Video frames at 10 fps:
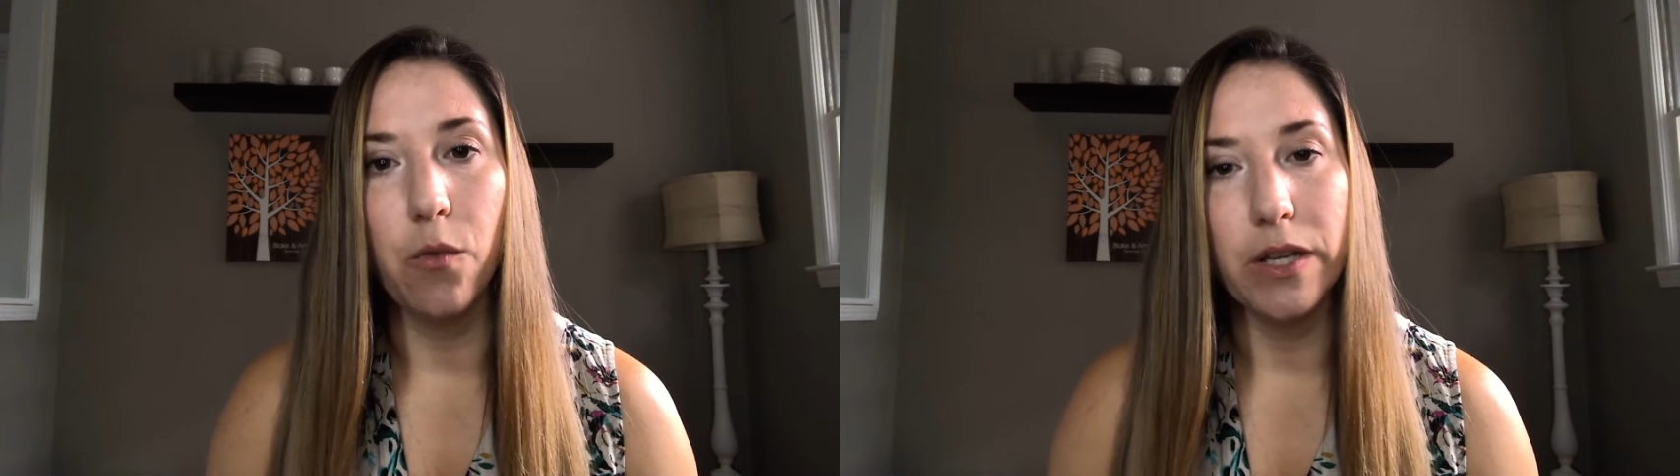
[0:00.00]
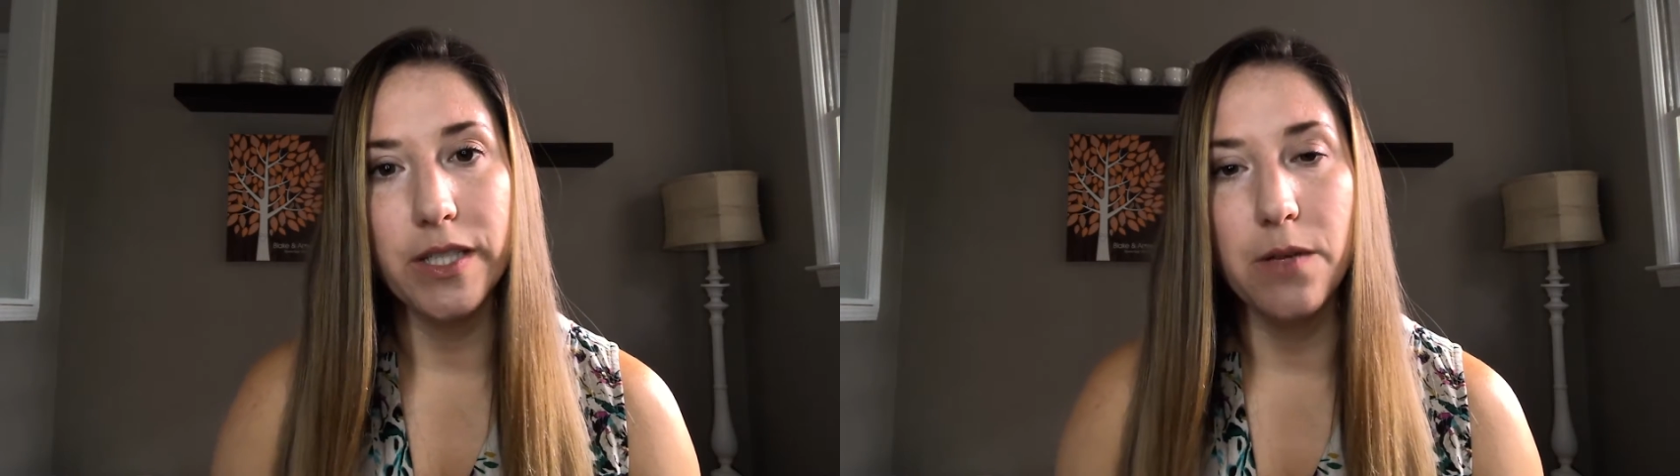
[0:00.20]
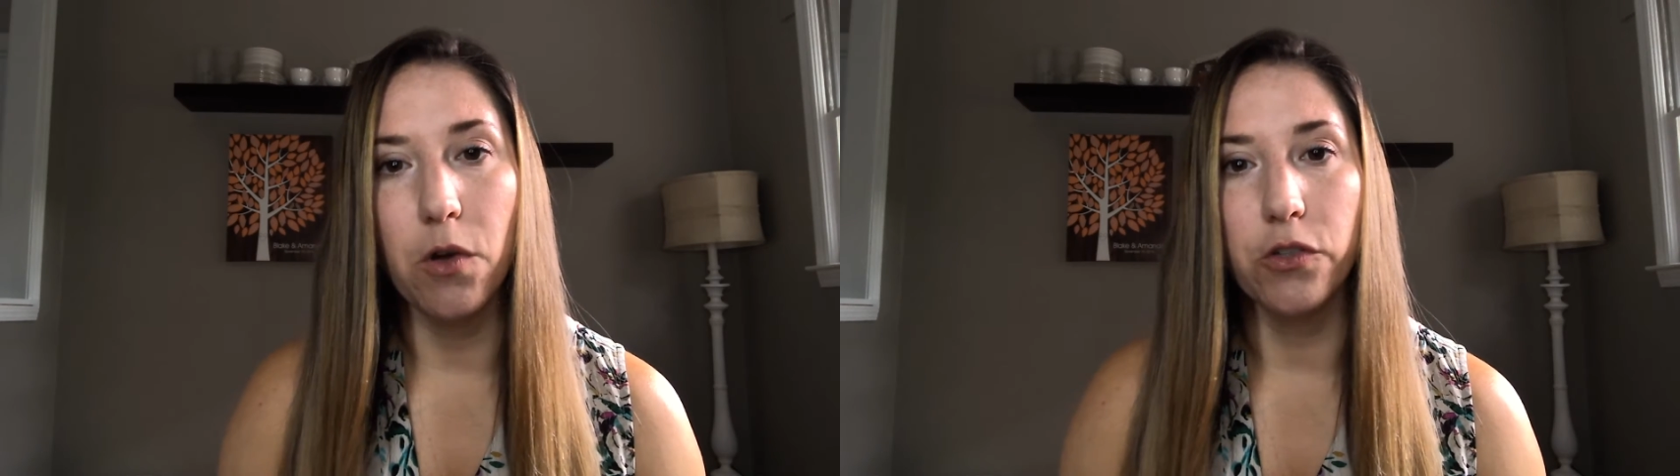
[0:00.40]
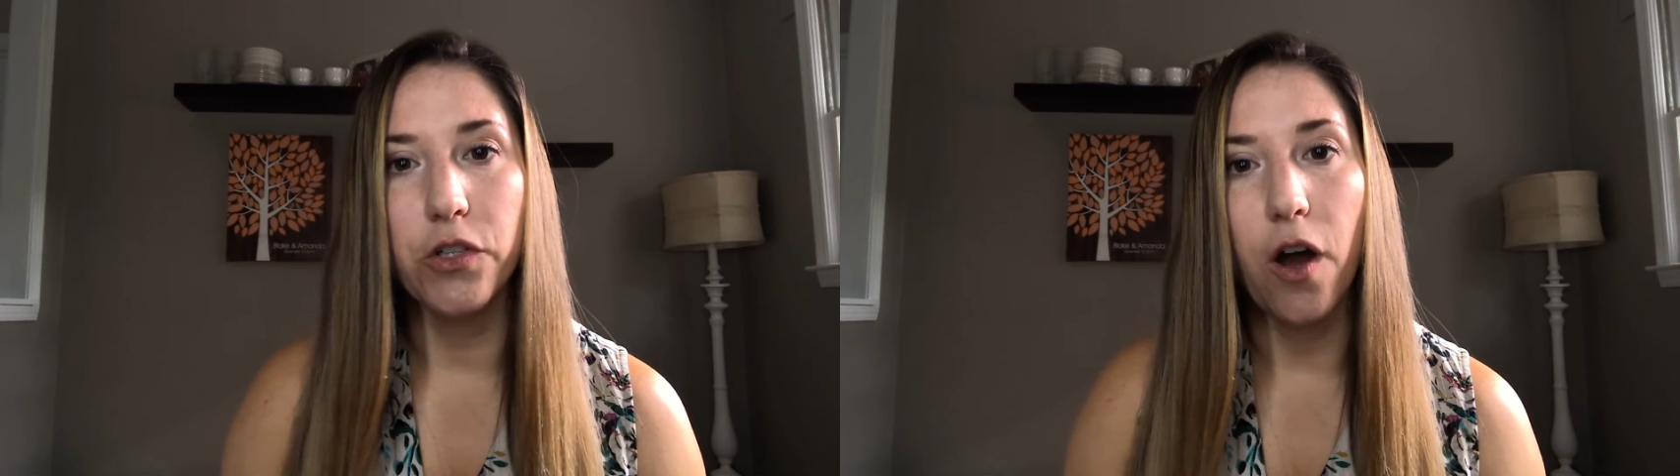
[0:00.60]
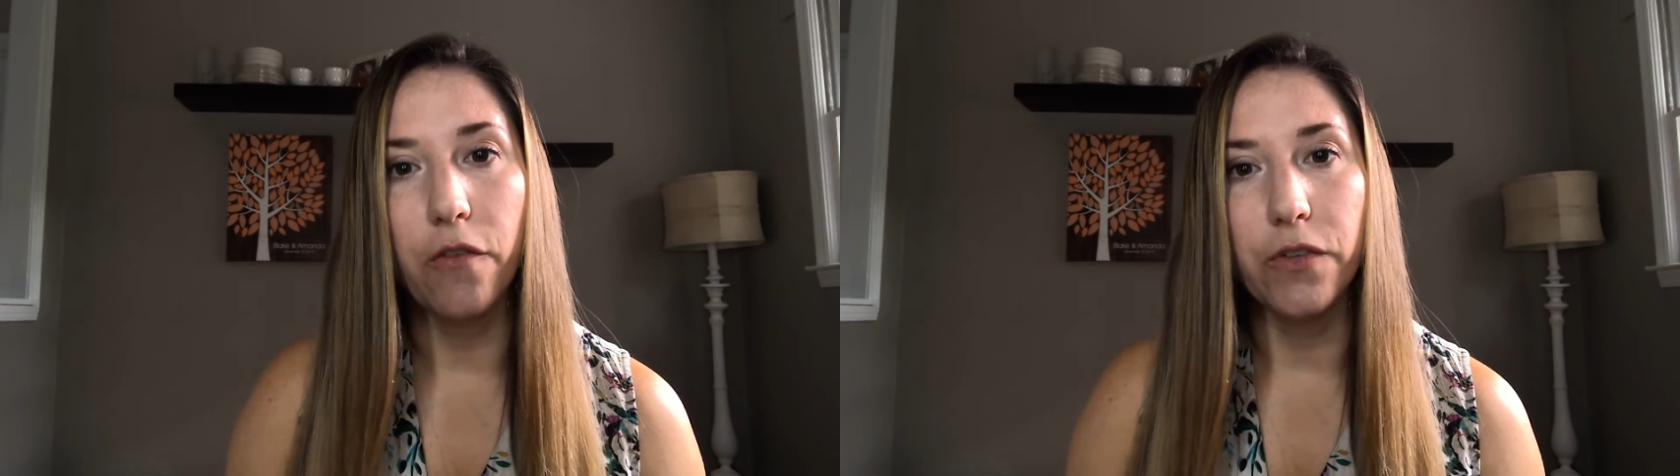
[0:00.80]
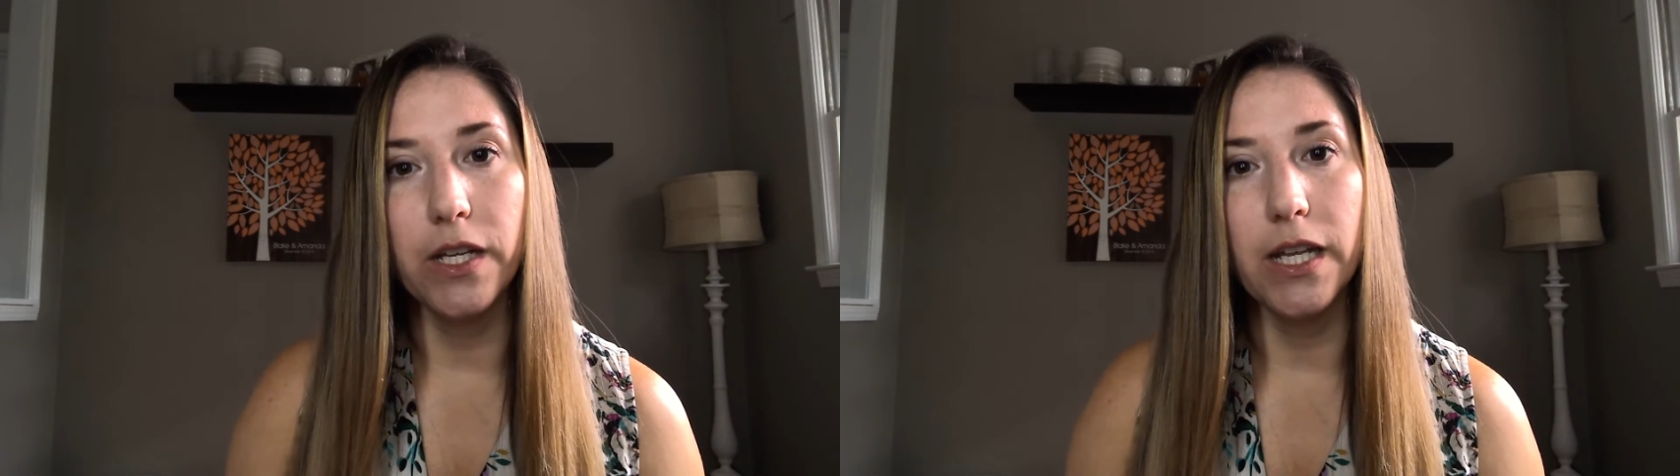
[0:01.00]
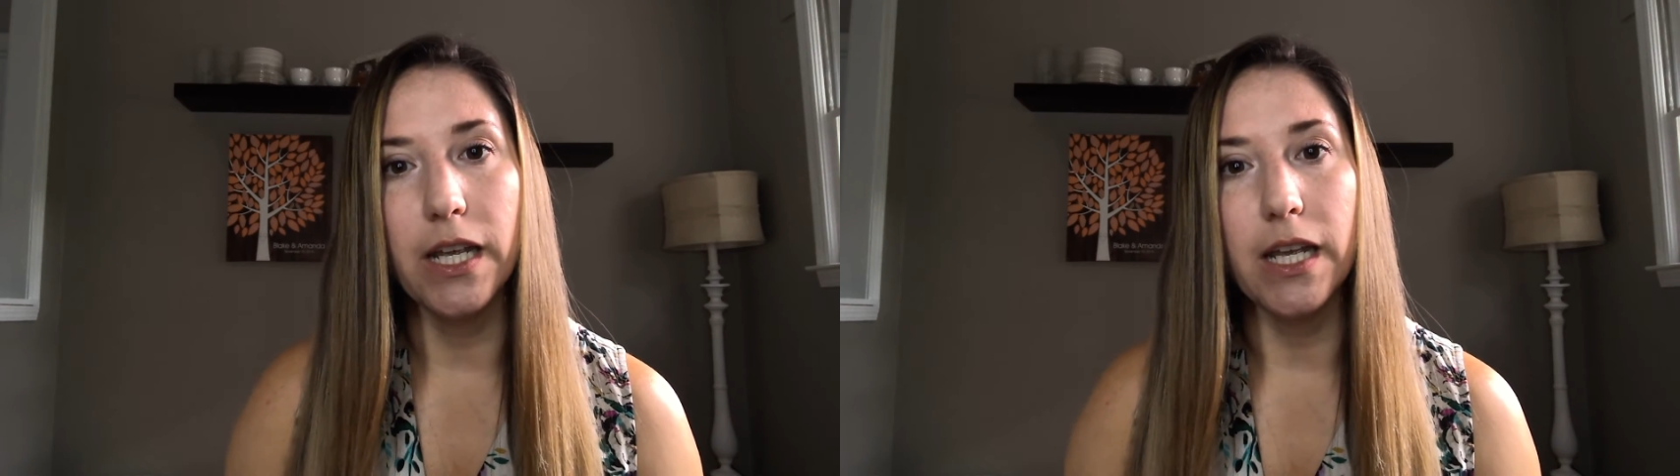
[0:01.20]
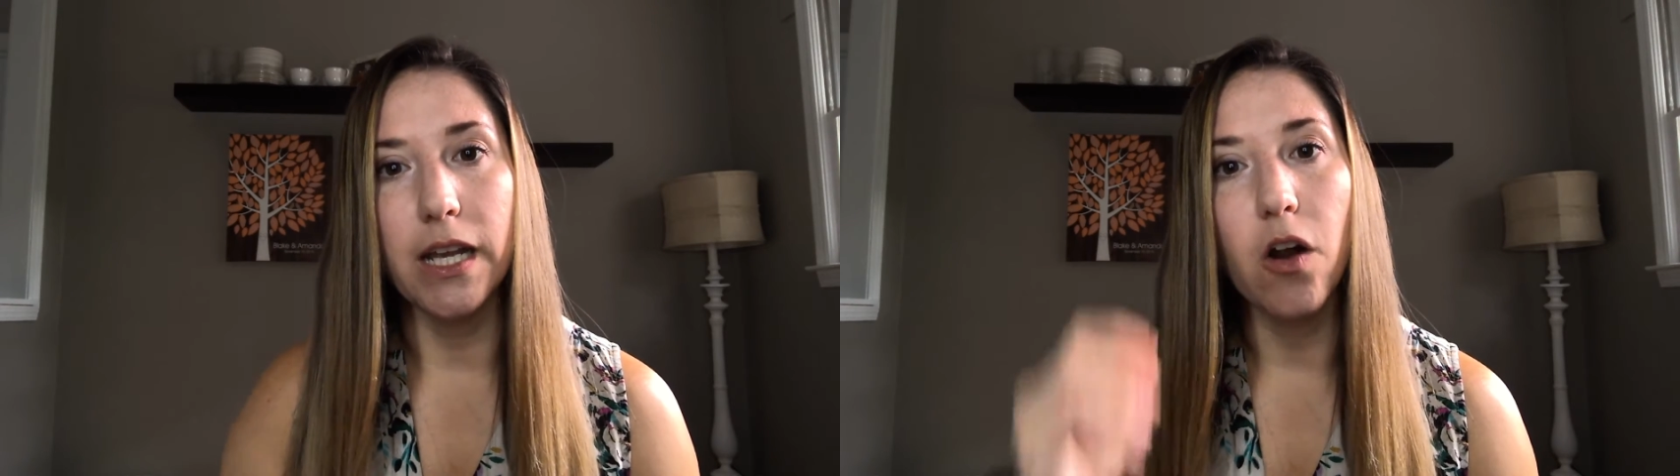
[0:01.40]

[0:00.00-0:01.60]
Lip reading: we see most often in